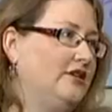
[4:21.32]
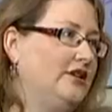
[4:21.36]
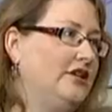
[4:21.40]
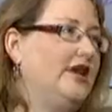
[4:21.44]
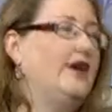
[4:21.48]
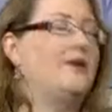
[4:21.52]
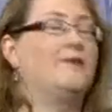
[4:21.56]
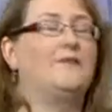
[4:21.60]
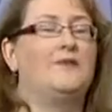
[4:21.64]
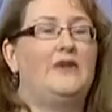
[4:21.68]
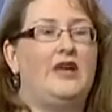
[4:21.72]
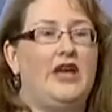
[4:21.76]

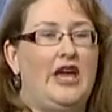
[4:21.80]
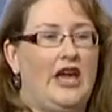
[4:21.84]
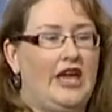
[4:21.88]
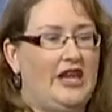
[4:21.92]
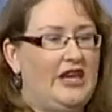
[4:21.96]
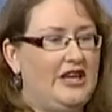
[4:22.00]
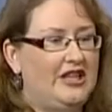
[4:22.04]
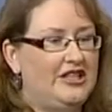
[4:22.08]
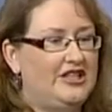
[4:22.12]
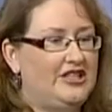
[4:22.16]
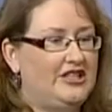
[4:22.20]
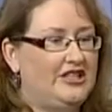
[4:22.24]
Yep.
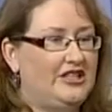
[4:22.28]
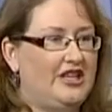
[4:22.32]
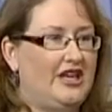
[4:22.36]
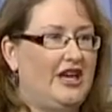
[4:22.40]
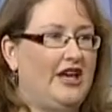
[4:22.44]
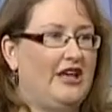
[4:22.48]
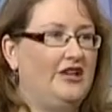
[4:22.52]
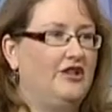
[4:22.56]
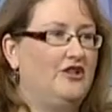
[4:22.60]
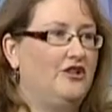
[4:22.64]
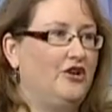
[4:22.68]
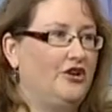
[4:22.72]
And as you
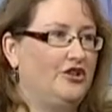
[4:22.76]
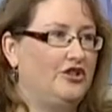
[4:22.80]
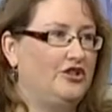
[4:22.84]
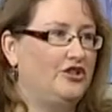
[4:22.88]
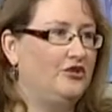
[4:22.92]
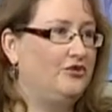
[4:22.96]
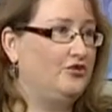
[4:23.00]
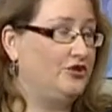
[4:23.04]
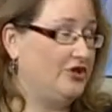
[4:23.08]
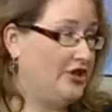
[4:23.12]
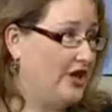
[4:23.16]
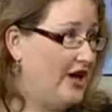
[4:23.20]
say,
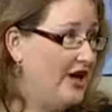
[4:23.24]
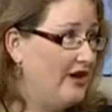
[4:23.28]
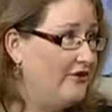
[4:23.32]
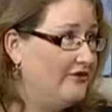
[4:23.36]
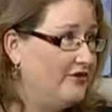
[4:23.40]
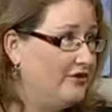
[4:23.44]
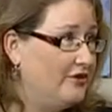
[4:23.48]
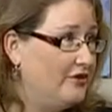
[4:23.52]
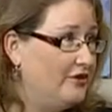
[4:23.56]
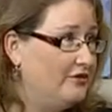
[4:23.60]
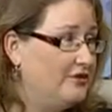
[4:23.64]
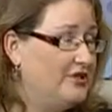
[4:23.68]
children are
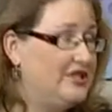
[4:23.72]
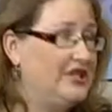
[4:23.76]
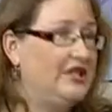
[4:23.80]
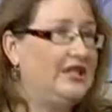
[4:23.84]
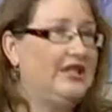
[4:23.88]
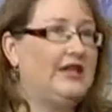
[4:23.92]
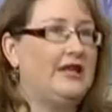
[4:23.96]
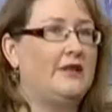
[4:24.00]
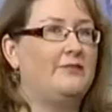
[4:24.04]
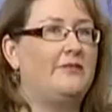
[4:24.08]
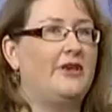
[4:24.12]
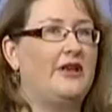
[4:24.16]
very
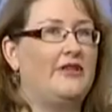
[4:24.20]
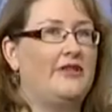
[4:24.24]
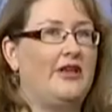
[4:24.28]
resilient,